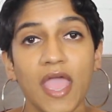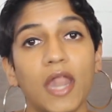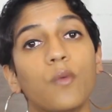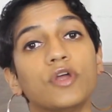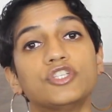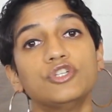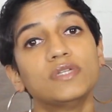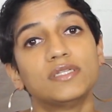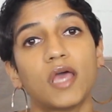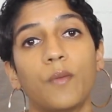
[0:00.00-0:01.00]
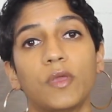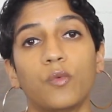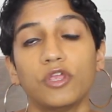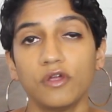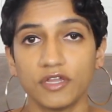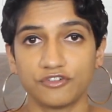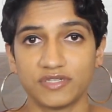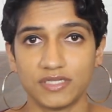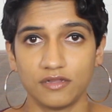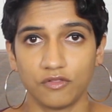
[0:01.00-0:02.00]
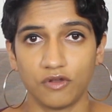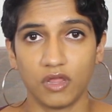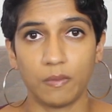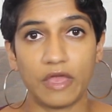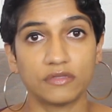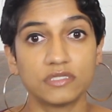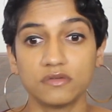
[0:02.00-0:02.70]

And I want you to tell me what you're interested in learning about.